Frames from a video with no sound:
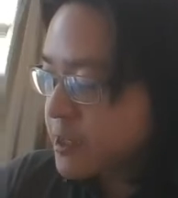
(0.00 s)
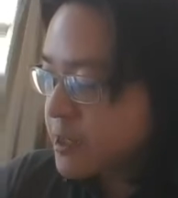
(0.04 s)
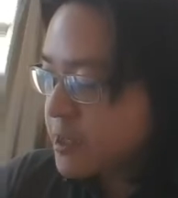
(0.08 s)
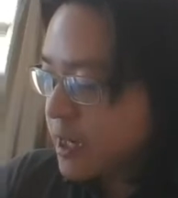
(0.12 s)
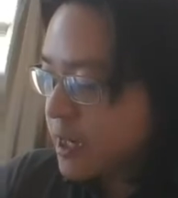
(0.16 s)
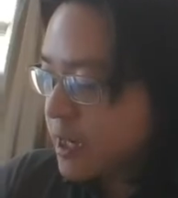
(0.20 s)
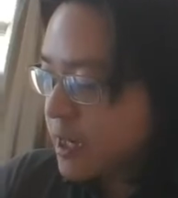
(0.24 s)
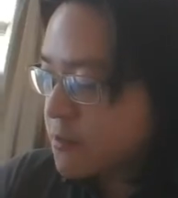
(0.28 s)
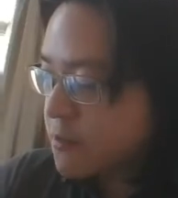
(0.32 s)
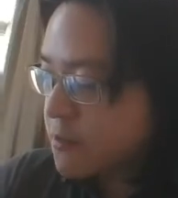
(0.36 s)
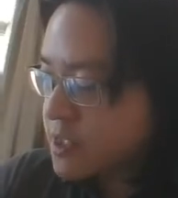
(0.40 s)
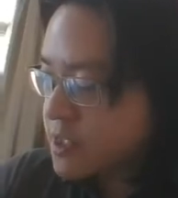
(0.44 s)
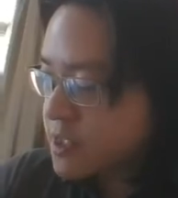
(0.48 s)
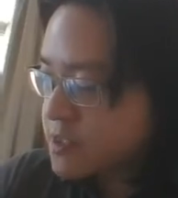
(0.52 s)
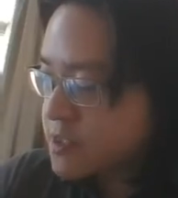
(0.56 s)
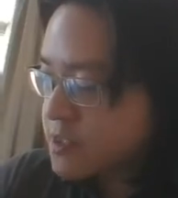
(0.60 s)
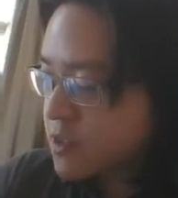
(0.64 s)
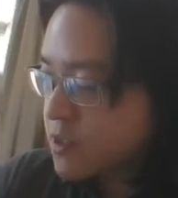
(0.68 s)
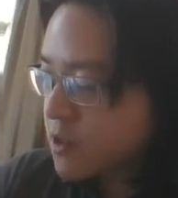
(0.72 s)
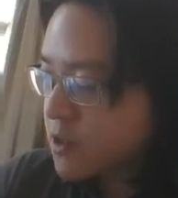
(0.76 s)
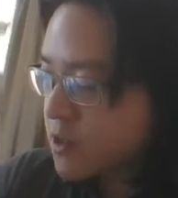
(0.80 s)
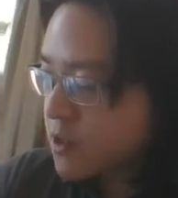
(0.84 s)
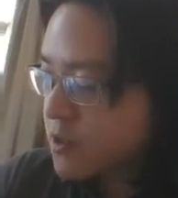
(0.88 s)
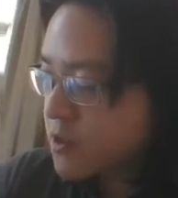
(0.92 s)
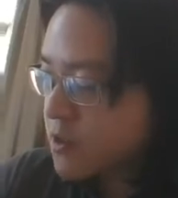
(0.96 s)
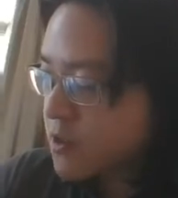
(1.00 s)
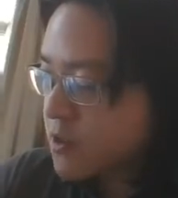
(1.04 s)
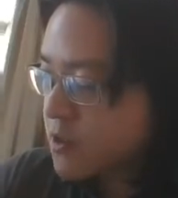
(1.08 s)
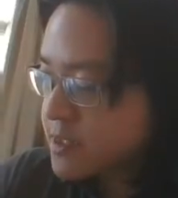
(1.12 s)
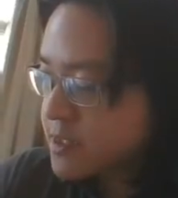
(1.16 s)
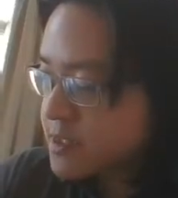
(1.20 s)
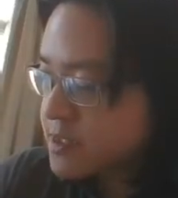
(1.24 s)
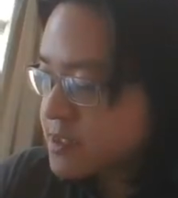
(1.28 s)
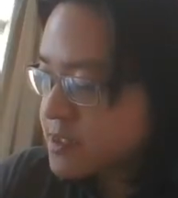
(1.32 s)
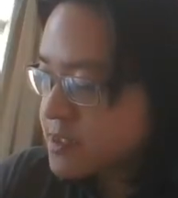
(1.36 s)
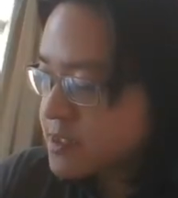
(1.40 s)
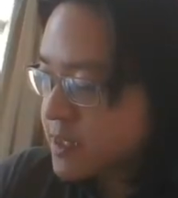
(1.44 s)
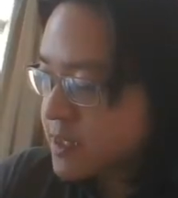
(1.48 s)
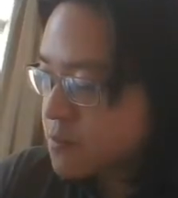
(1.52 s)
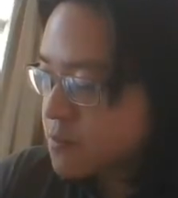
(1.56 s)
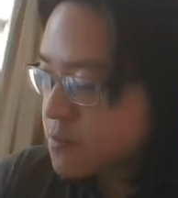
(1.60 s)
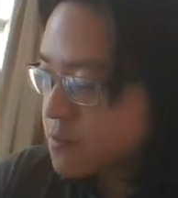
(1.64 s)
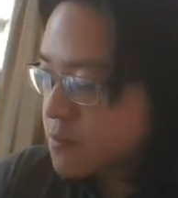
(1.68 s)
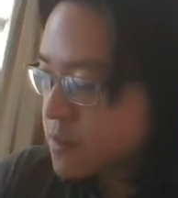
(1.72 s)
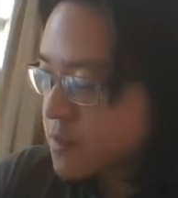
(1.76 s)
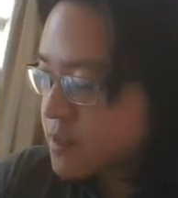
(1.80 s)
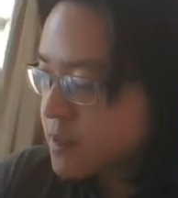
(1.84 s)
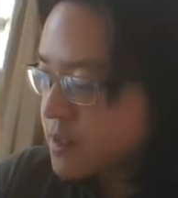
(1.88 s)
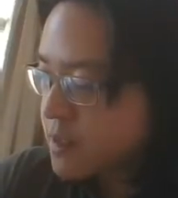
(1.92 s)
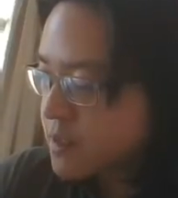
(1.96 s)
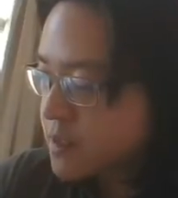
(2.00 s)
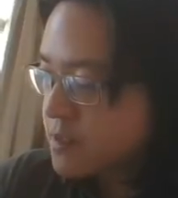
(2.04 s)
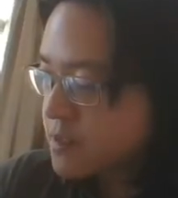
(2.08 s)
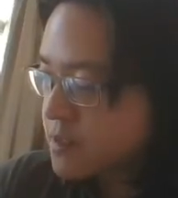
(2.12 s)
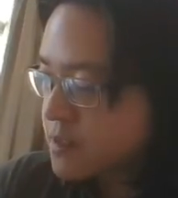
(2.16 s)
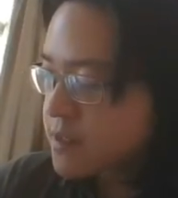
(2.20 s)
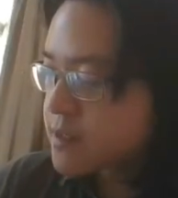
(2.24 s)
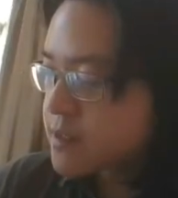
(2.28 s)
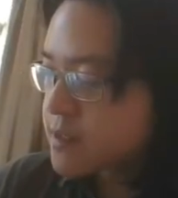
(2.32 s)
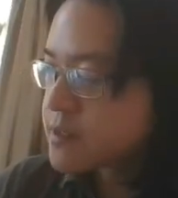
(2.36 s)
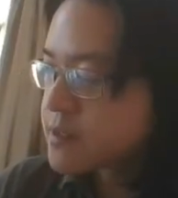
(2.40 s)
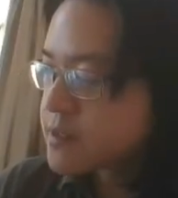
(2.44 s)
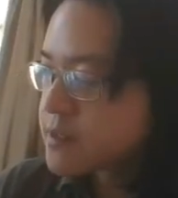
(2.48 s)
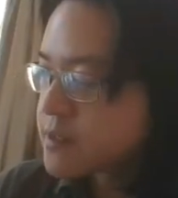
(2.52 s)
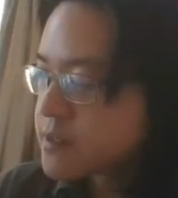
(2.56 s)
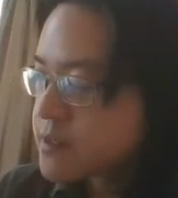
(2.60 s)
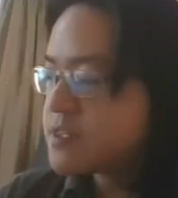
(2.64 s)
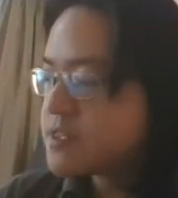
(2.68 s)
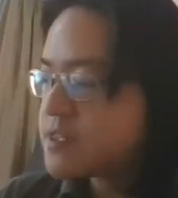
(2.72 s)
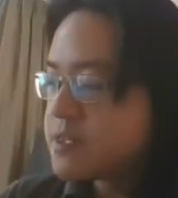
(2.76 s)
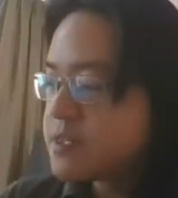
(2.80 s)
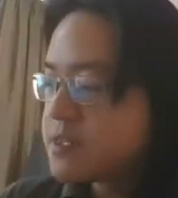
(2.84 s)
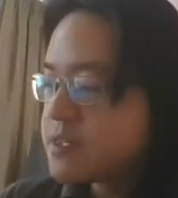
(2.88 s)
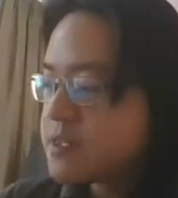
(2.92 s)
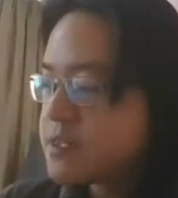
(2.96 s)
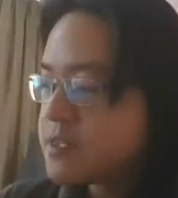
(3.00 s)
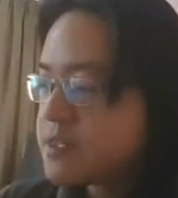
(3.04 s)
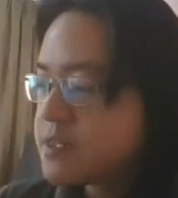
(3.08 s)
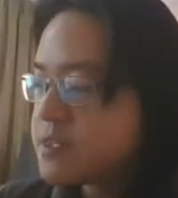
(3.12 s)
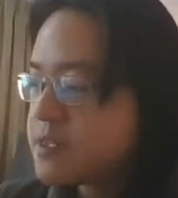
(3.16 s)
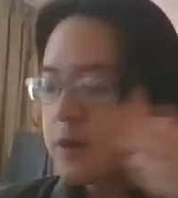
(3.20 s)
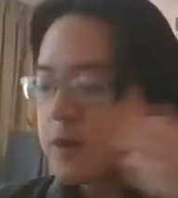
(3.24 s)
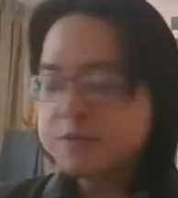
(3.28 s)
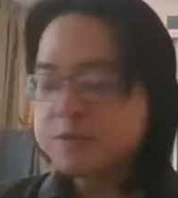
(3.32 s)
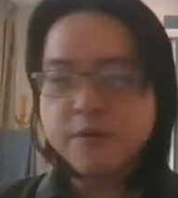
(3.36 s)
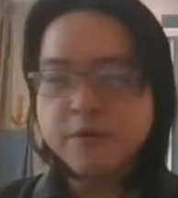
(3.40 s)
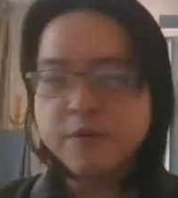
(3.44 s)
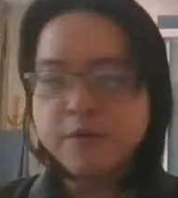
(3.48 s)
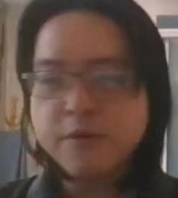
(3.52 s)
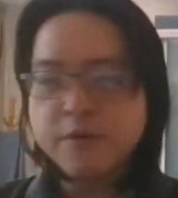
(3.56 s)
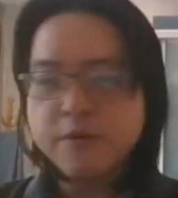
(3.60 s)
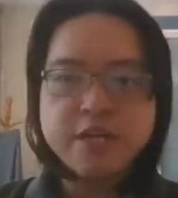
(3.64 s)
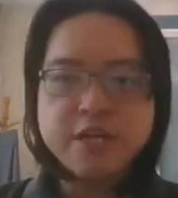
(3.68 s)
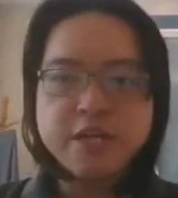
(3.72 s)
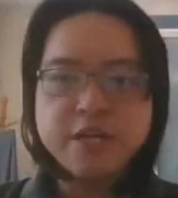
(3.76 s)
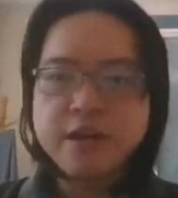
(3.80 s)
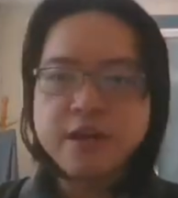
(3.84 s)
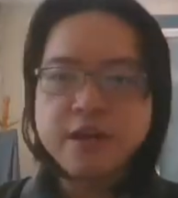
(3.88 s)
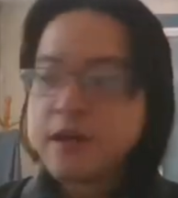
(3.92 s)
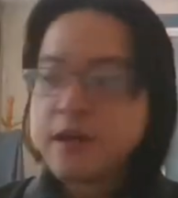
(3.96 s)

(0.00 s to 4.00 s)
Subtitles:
I will just close this state with the corresponding j.